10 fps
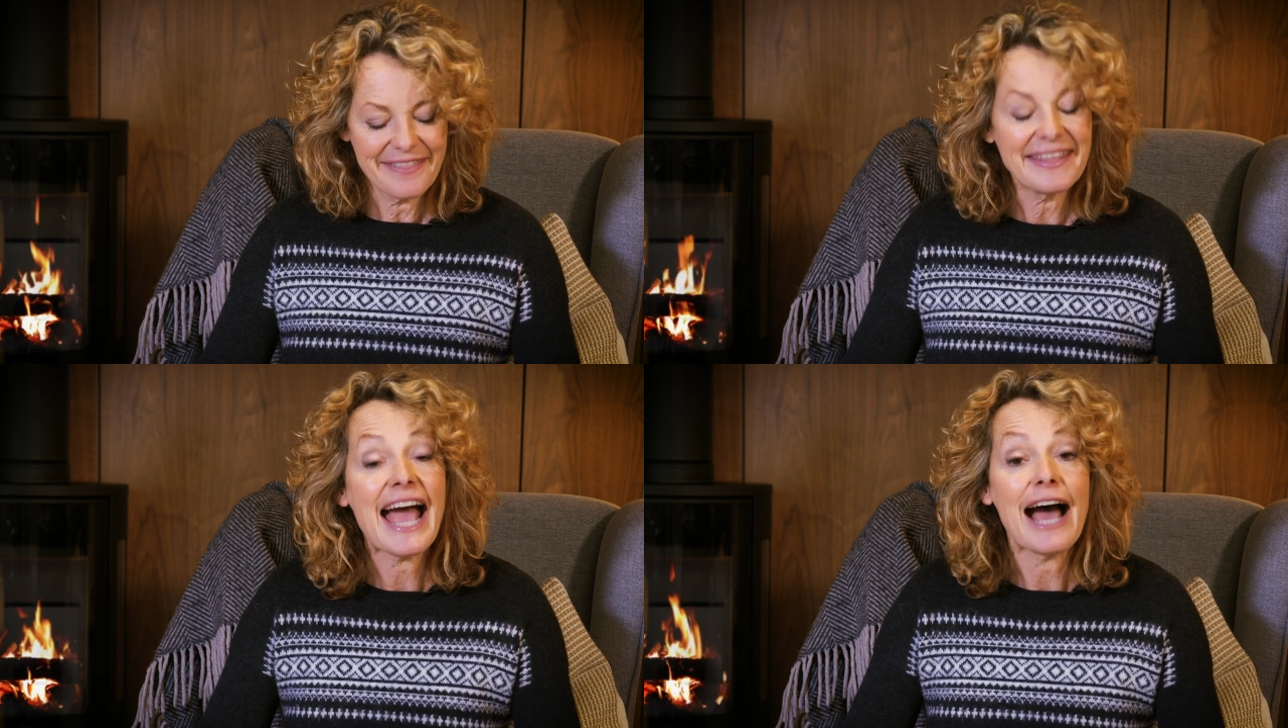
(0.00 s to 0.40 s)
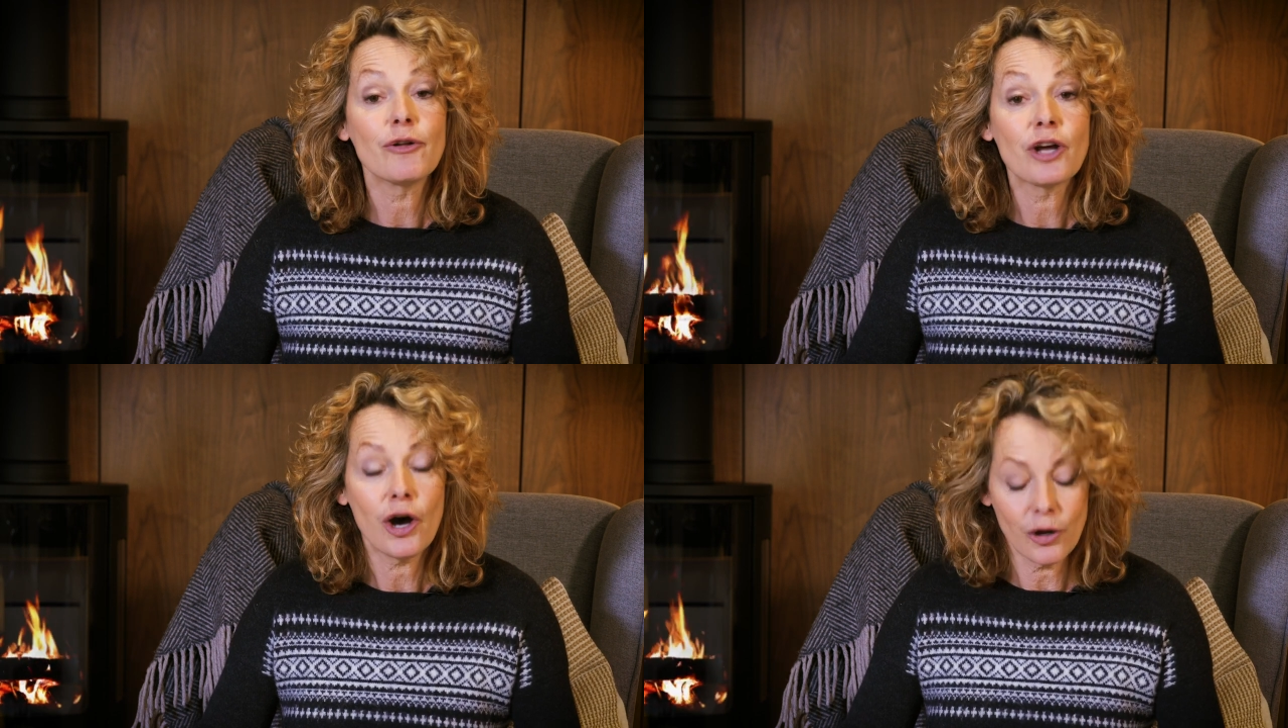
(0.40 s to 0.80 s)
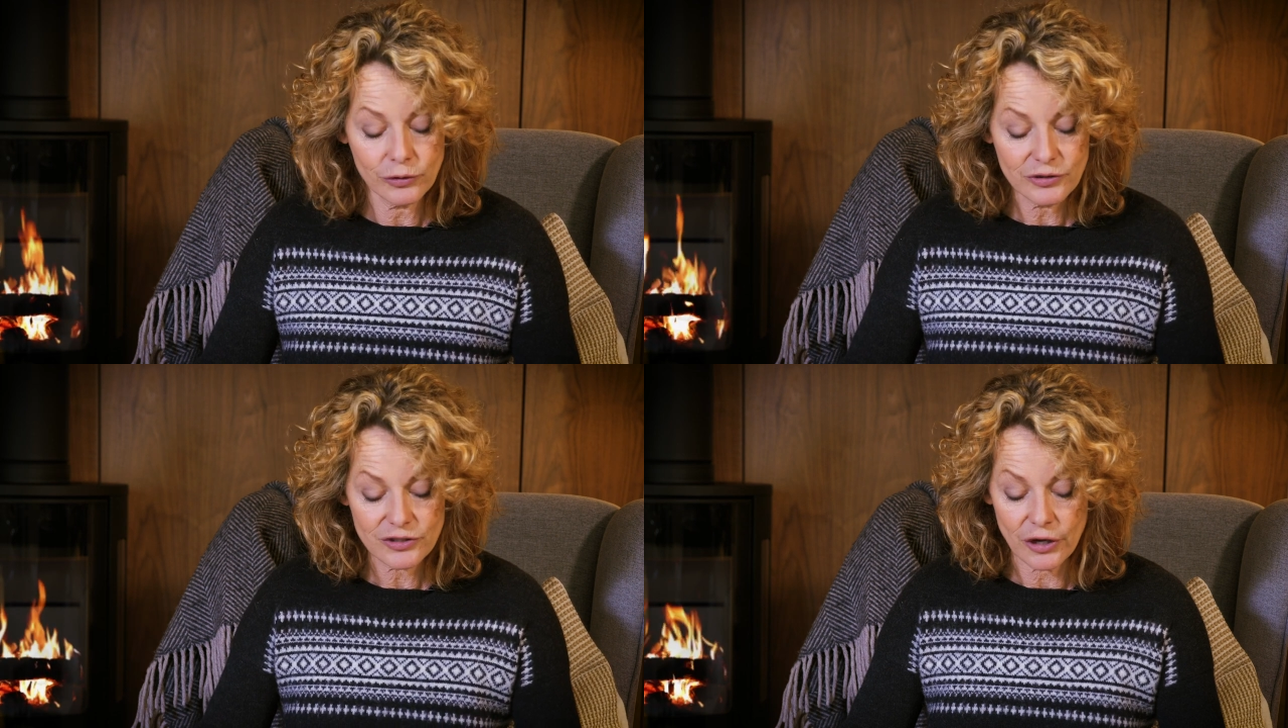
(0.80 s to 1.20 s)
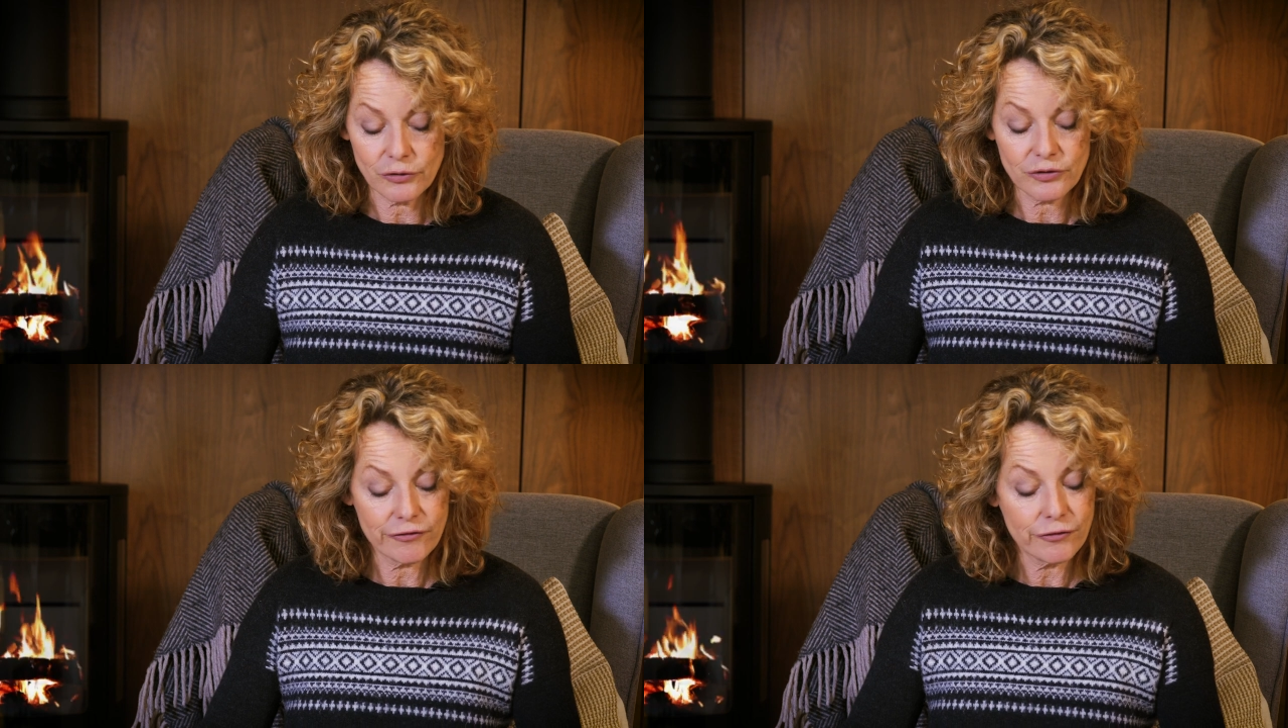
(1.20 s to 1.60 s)
the alcohol
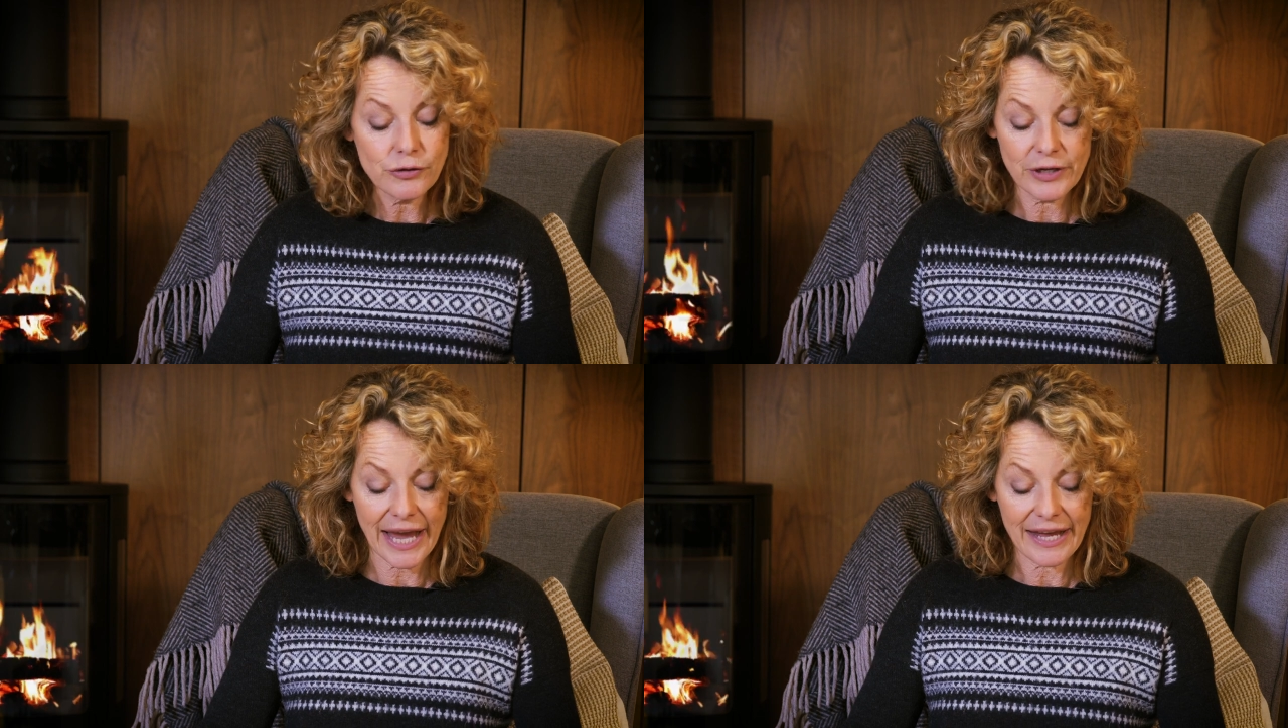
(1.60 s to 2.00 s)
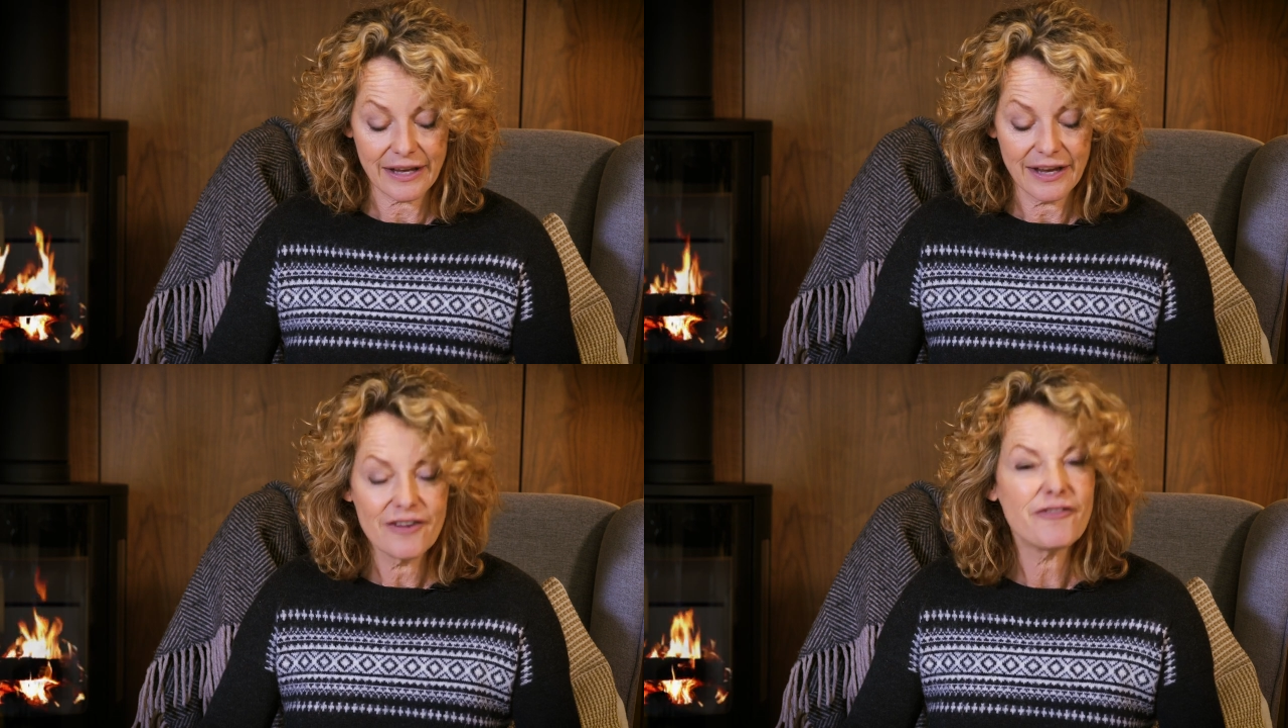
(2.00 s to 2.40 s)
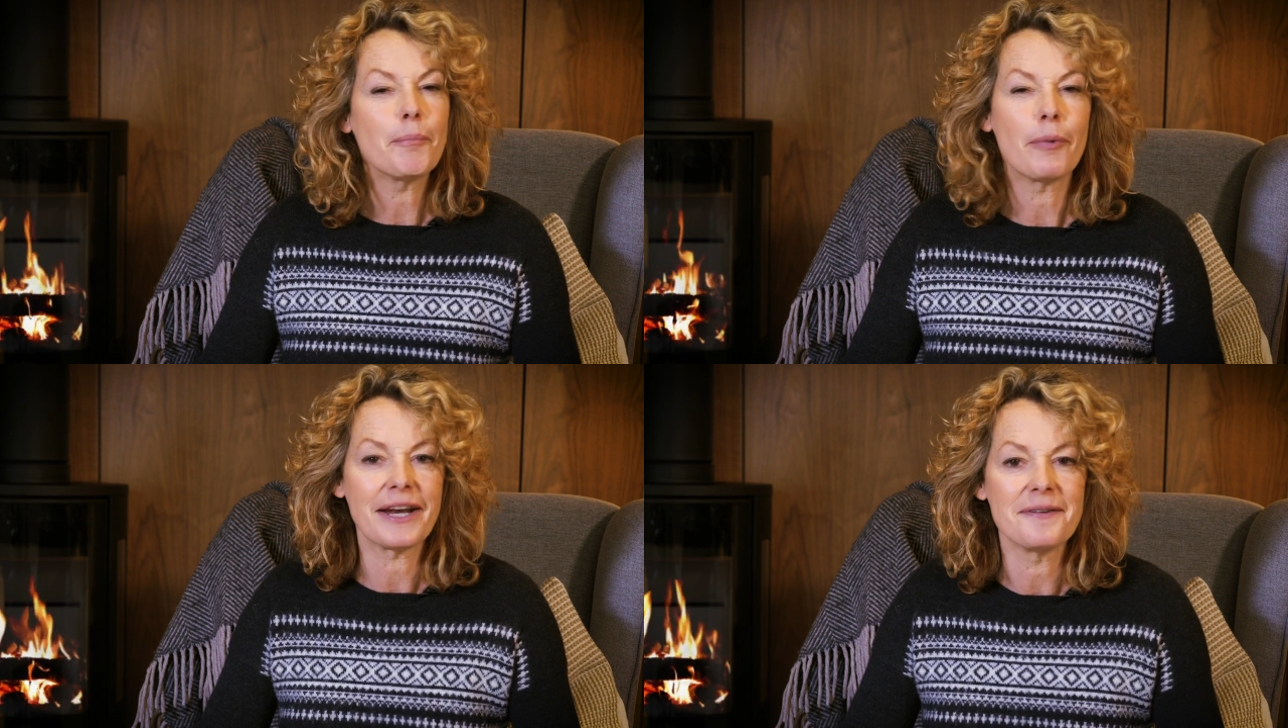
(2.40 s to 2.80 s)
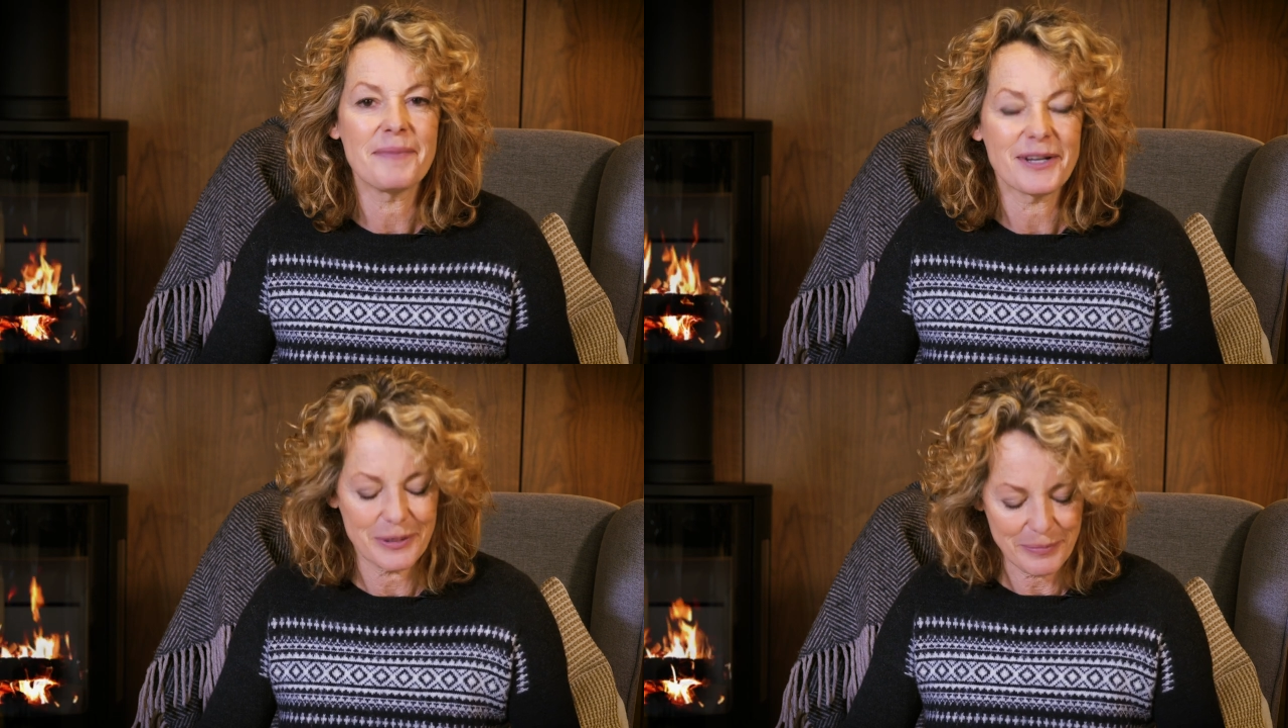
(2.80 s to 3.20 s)
soaked fruitcake for bread
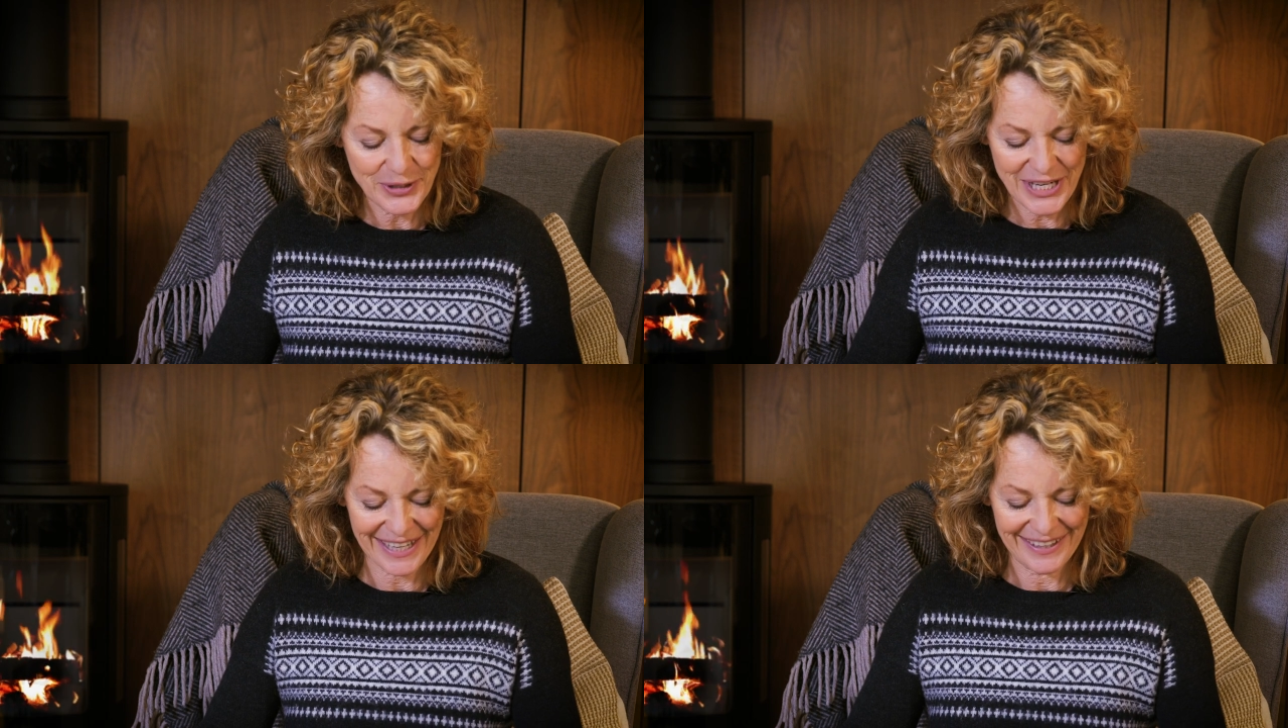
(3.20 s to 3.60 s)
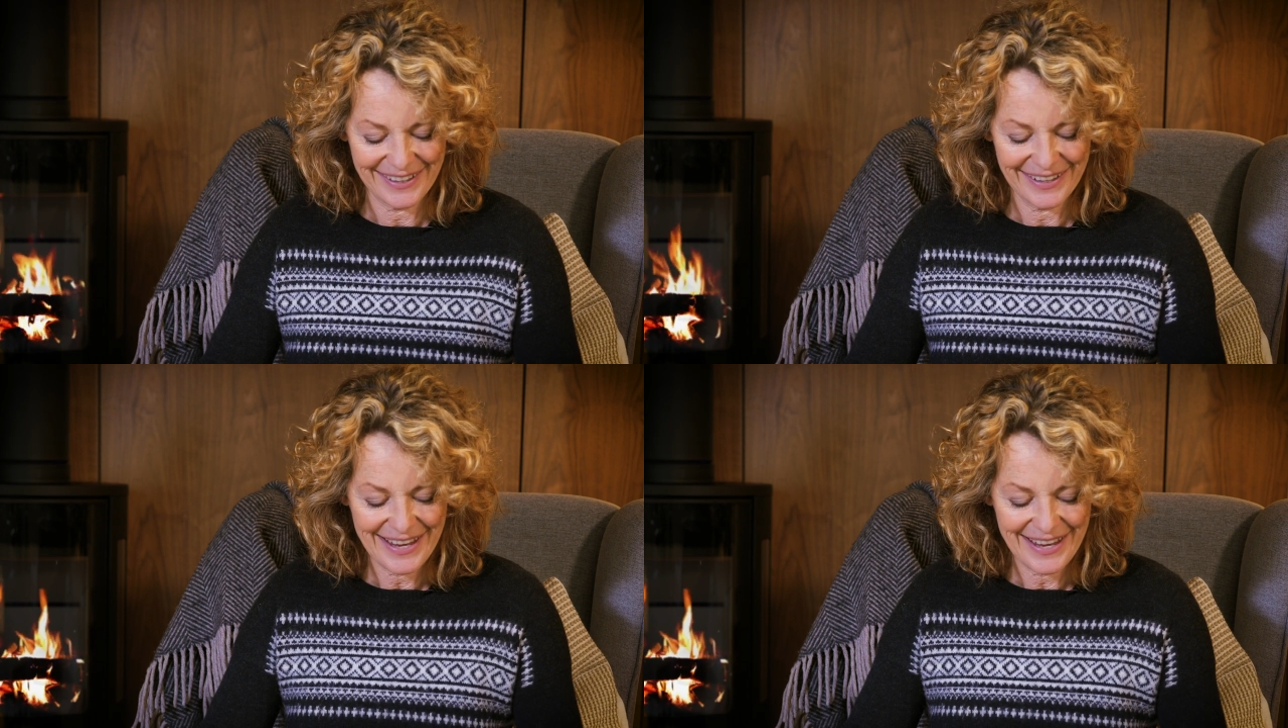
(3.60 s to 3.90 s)
and butter pudding,